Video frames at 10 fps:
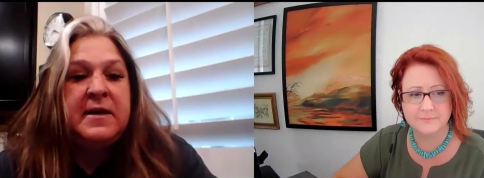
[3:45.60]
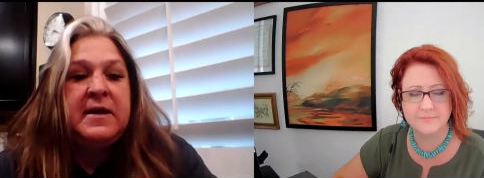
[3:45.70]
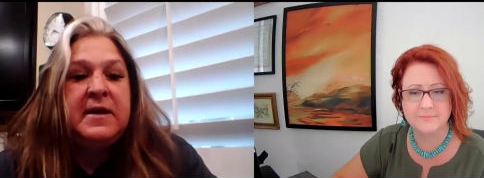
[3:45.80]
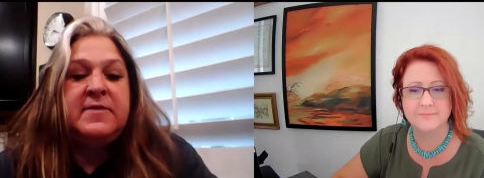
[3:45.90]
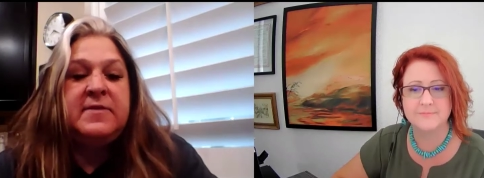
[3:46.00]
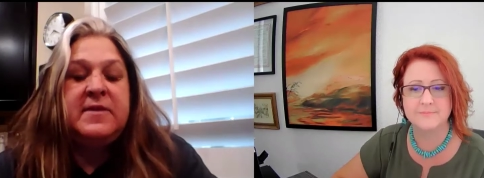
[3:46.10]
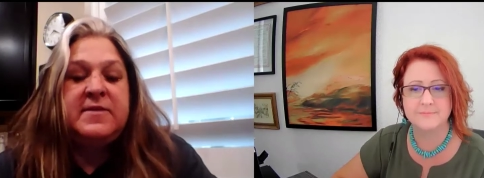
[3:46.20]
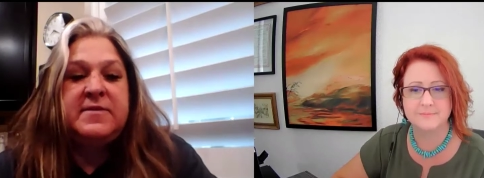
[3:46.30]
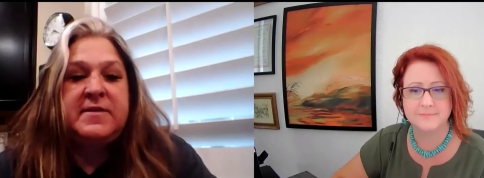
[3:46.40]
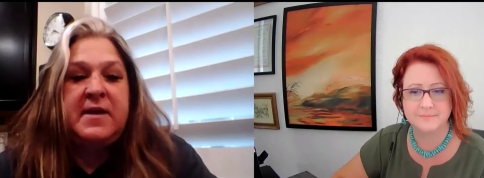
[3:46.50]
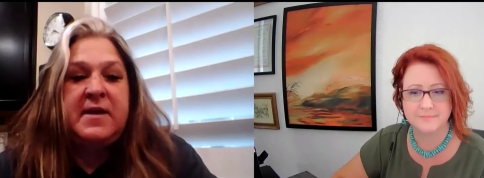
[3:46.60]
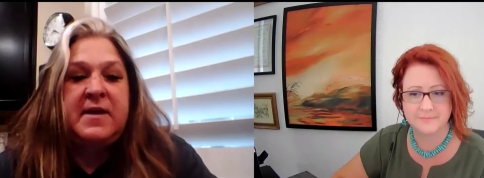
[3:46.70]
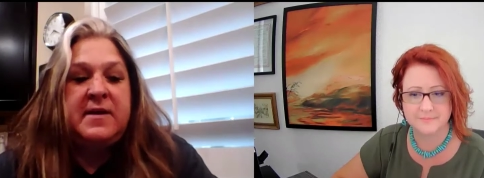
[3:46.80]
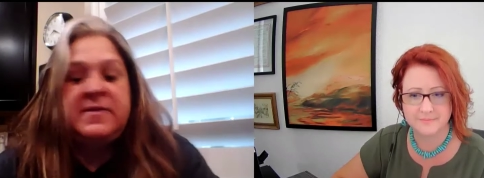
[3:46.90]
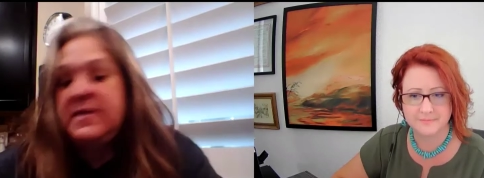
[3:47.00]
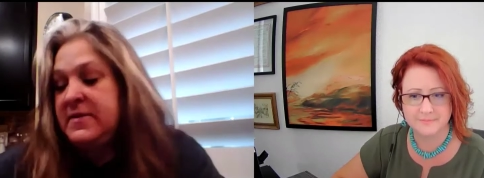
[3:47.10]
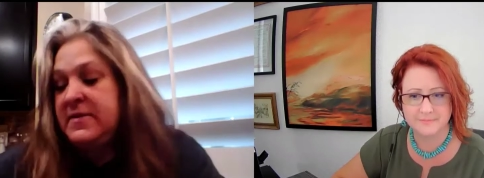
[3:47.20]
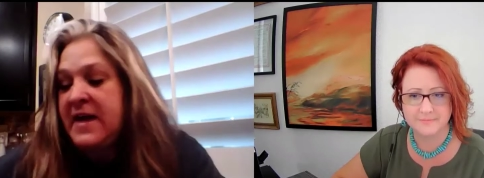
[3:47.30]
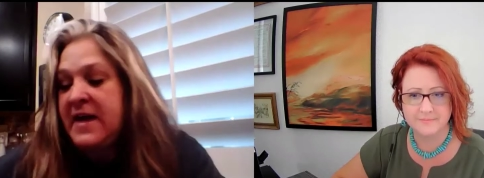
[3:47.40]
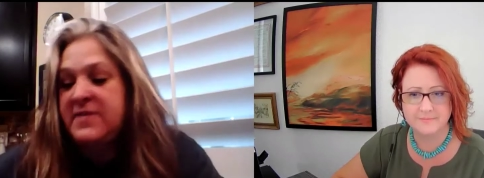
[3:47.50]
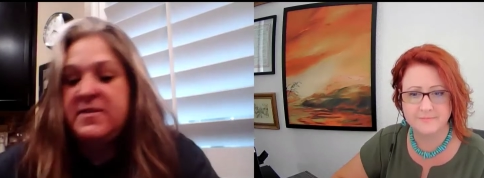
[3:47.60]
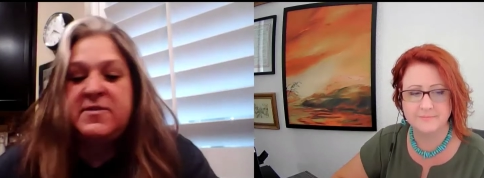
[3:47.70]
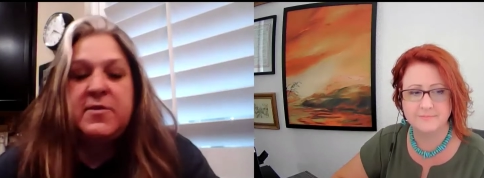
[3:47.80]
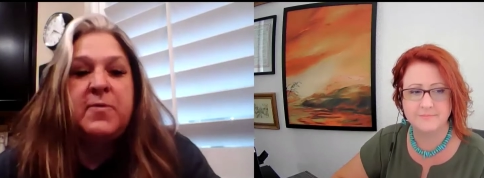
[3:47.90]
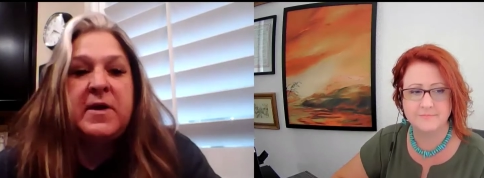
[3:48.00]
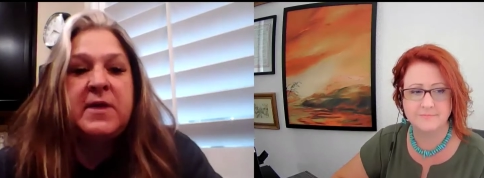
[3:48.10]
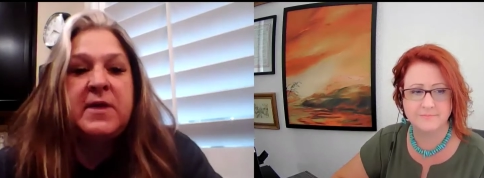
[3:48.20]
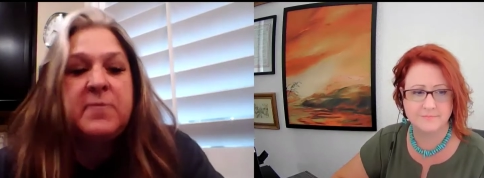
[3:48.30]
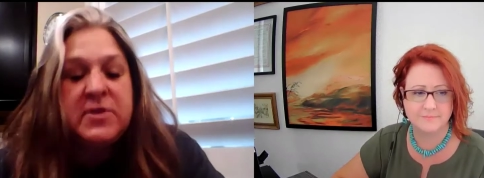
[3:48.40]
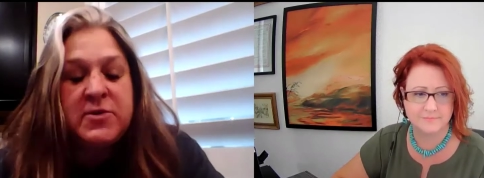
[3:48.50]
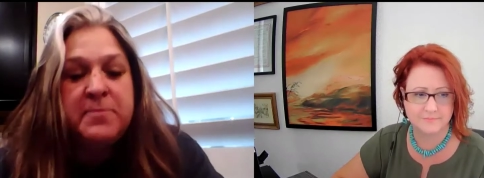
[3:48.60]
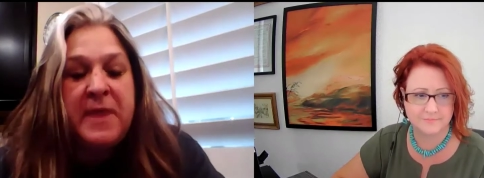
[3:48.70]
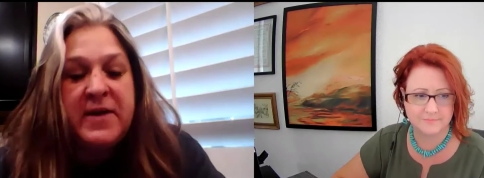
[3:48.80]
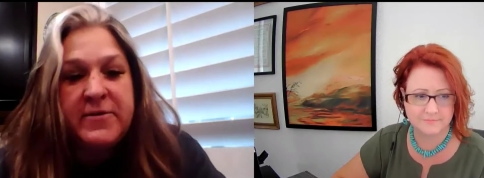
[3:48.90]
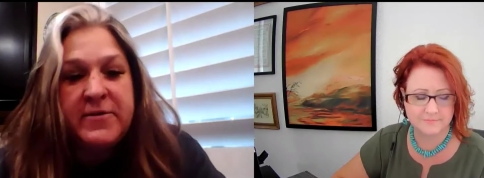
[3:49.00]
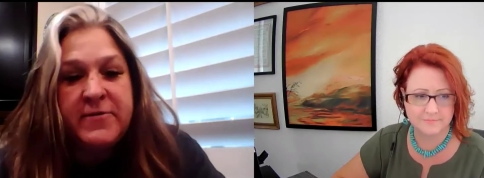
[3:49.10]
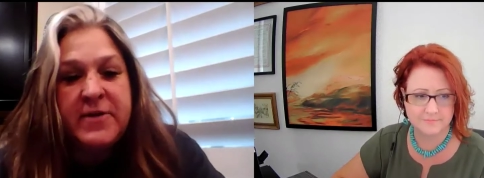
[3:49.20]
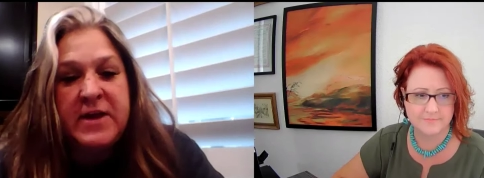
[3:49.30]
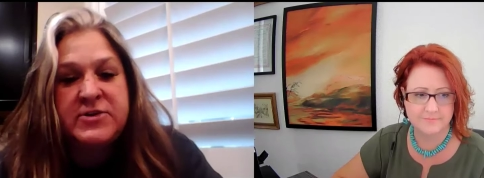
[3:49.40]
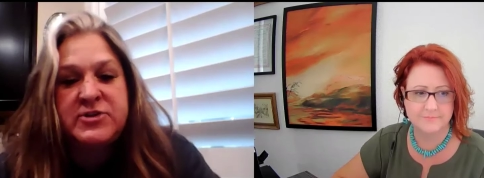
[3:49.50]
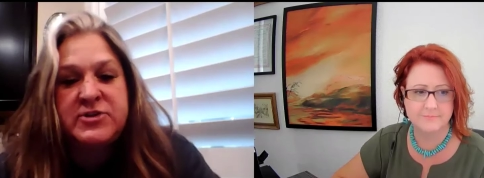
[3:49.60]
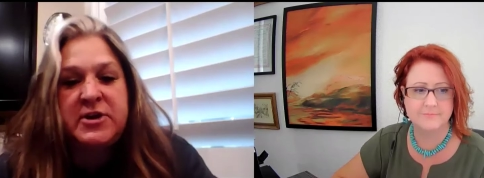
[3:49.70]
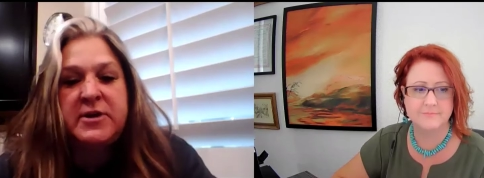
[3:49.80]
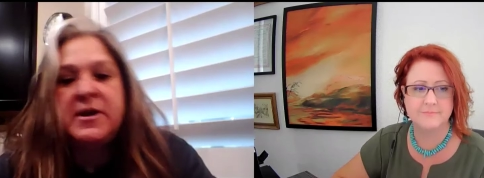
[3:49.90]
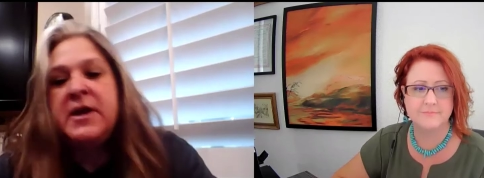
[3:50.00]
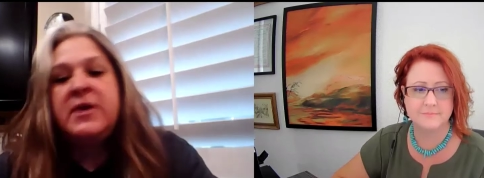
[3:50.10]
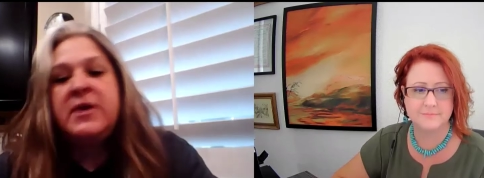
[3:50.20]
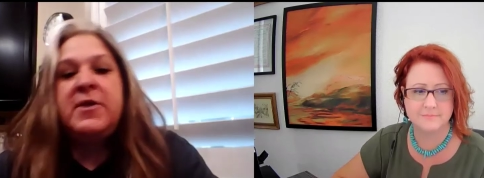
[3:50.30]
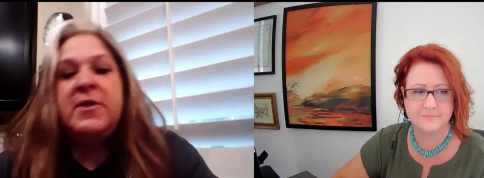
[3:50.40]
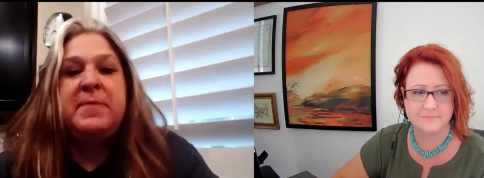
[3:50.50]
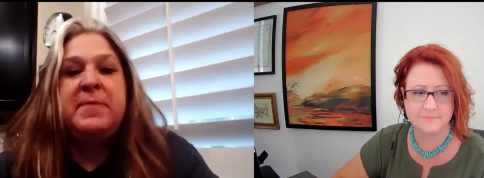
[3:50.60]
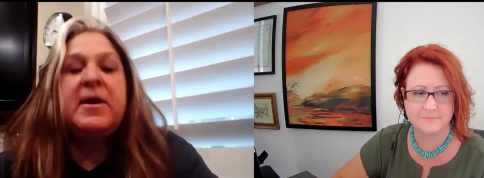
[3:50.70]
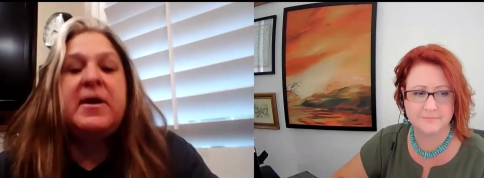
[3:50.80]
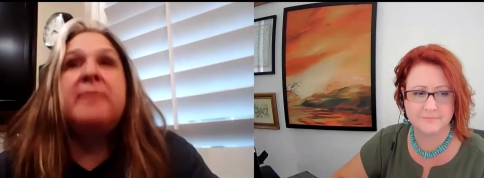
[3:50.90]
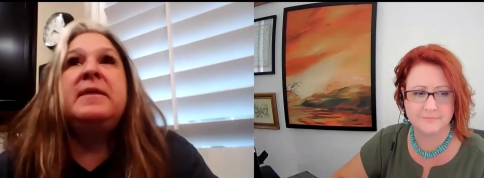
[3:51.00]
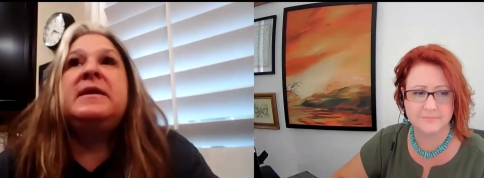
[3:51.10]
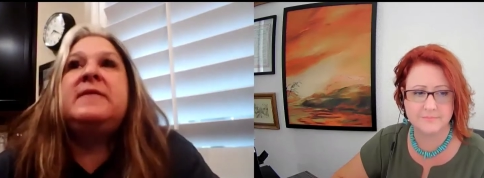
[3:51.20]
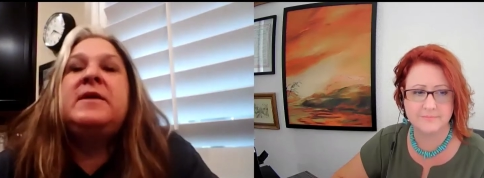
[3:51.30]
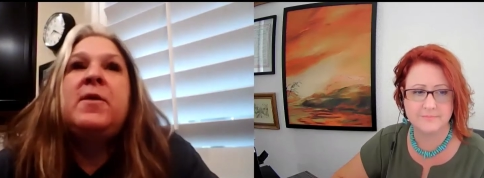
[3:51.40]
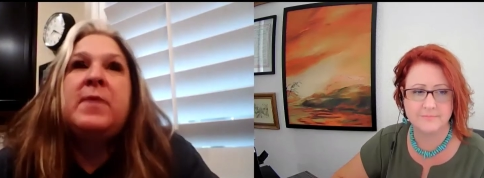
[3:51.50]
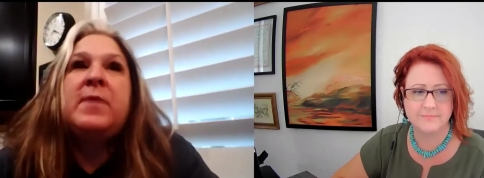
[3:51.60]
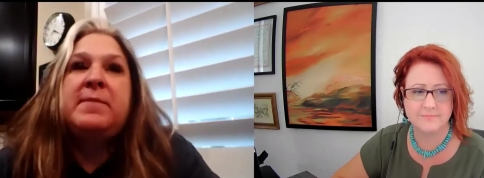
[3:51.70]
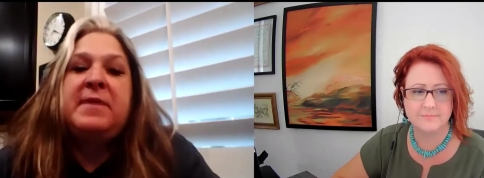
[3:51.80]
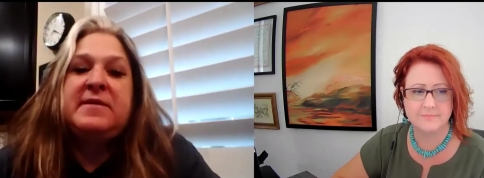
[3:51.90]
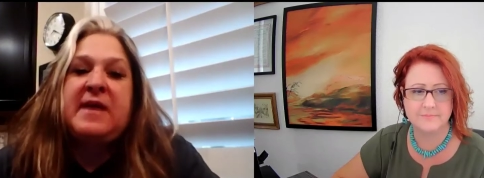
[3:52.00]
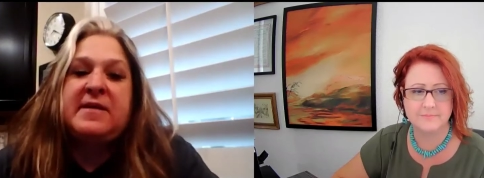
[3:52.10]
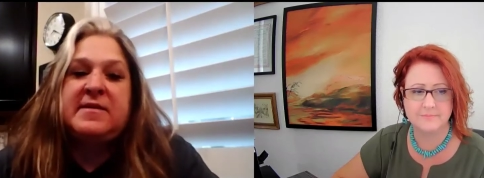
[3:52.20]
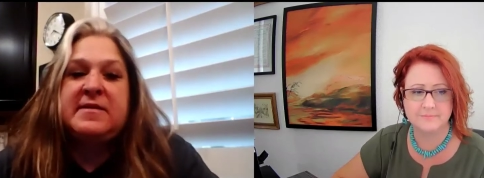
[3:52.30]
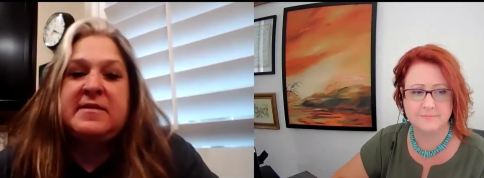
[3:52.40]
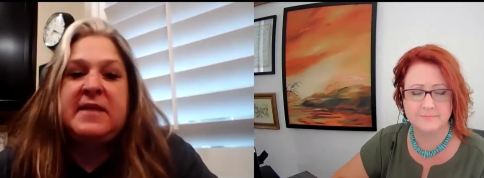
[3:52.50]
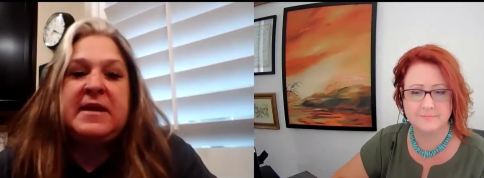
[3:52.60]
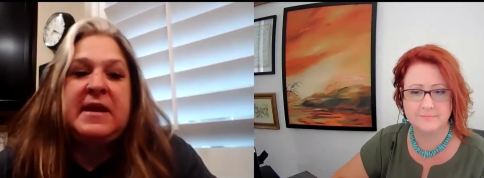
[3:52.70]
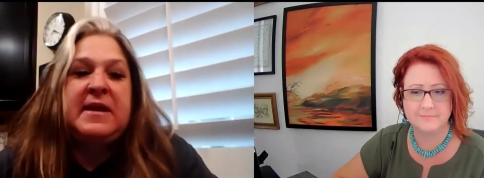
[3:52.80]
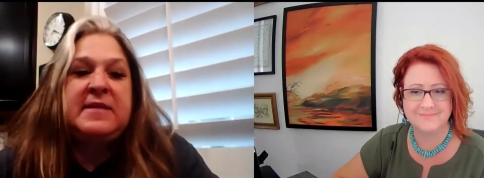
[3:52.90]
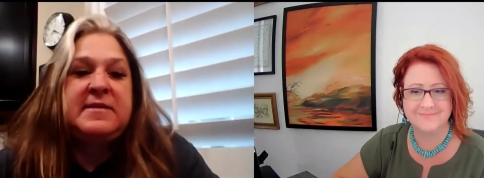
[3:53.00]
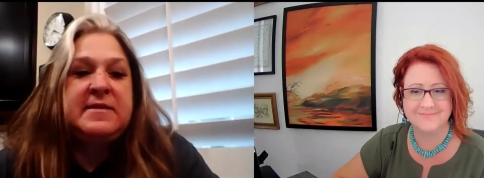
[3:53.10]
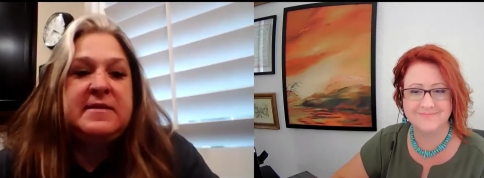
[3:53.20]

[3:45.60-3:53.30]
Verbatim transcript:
Speaker 1: in this uh, in these taxes so what can we do better for next year you know people come in and they don't want to pay taxes i get it